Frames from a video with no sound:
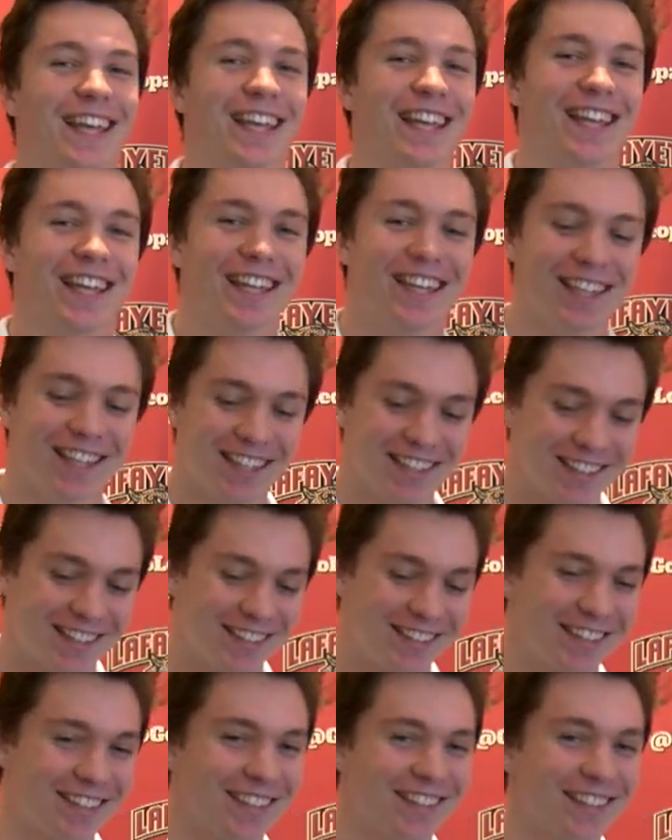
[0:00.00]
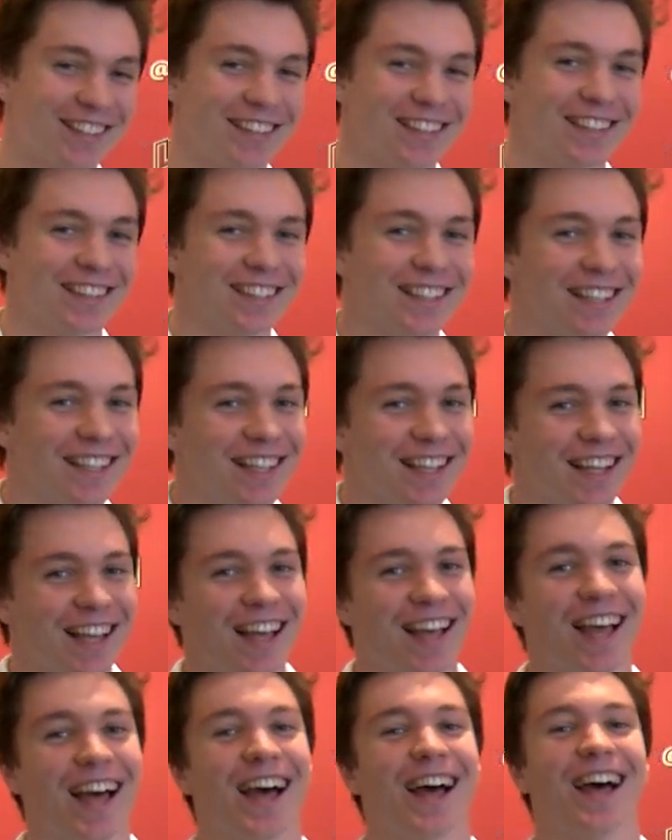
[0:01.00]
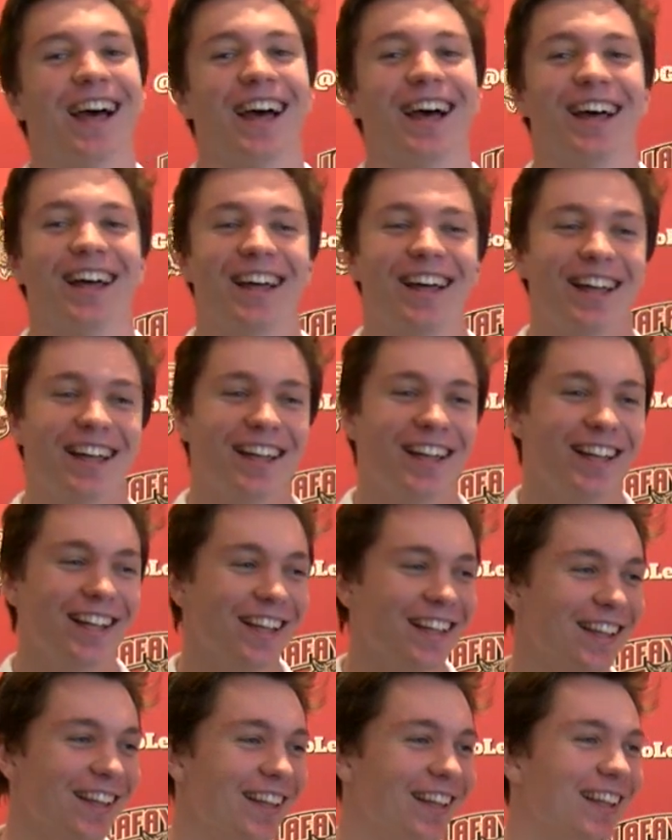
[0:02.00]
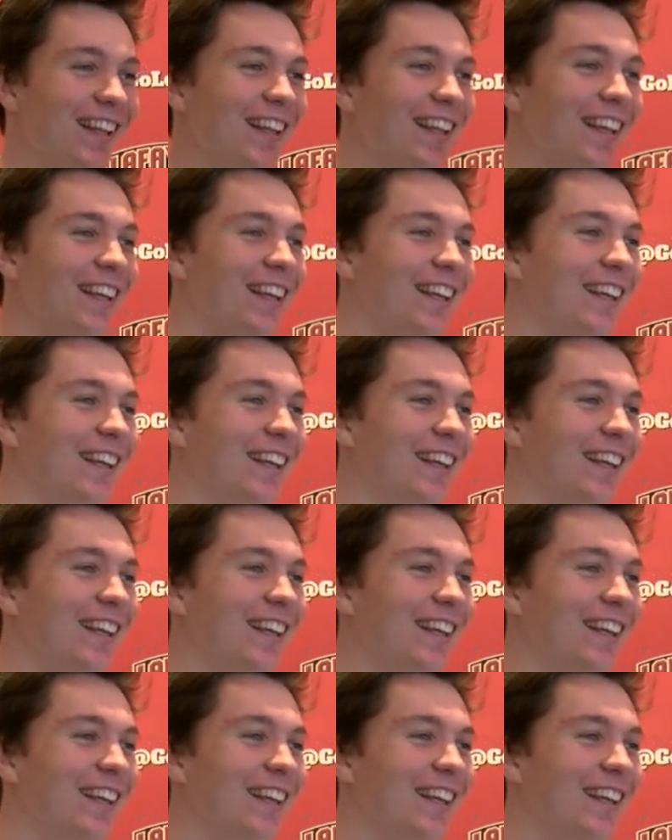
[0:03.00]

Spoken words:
No words are spoken by the person on screen.